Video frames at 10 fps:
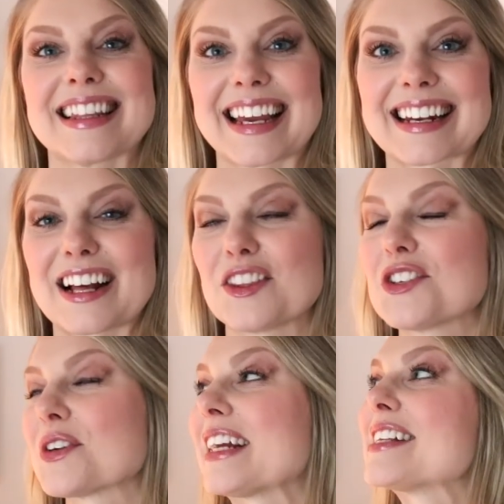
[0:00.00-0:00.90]
like it on the
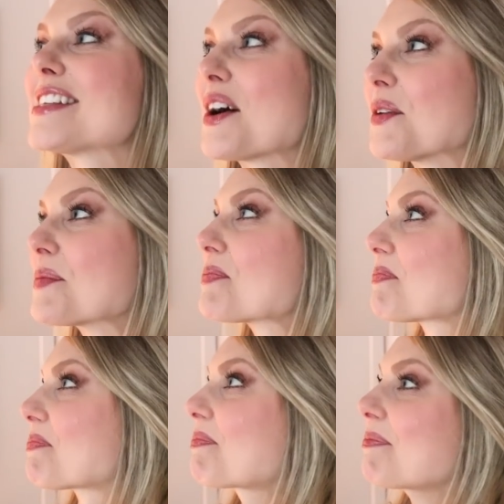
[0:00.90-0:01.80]
tree. So
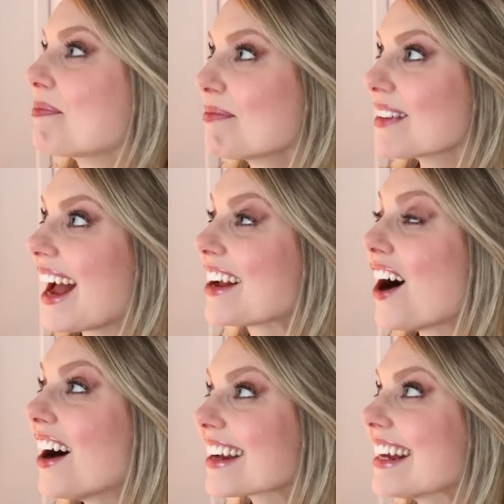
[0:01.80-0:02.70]
I
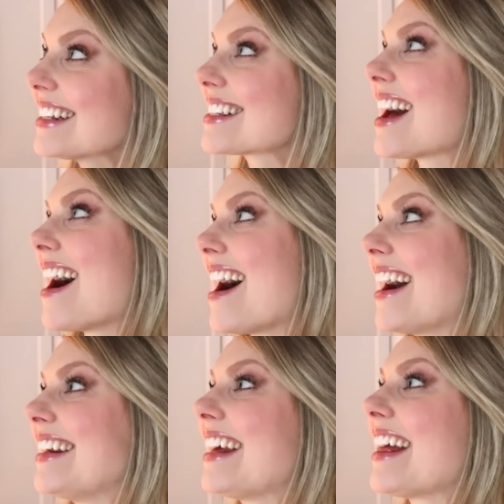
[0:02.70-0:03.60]
hung it on